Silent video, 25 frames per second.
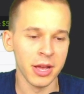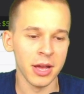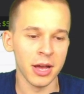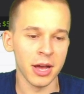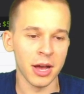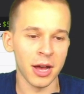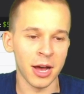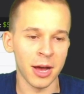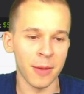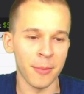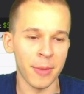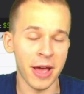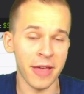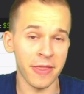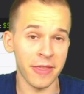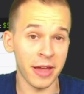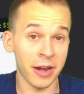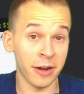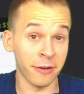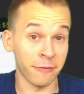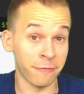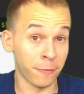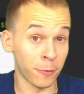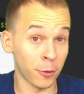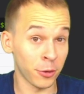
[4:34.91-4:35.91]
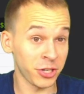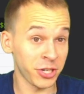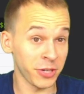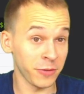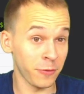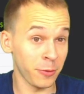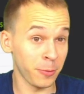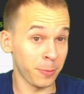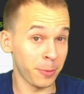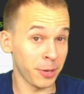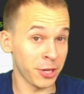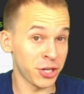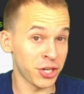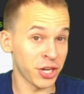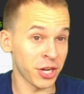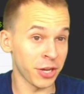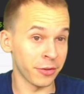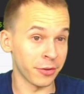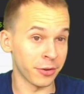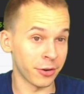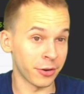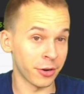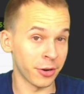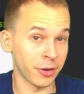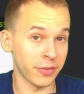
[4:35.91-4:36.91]
And then, unfortunately, if you played Jalen
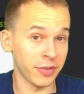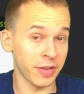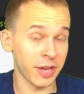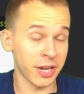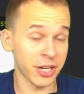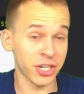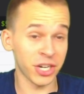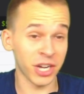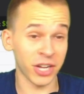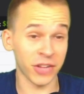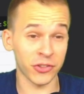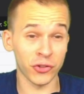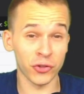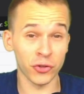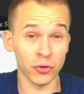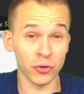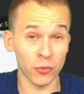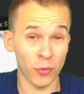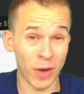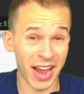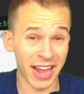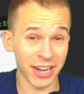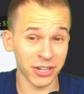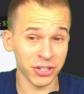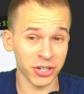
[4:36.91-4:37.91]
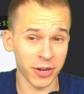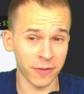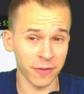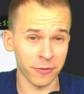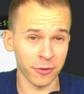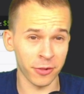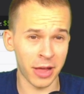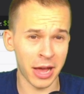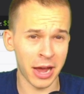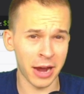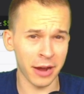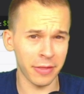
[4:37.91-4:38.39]
Hurts, he actually got scratched after lock.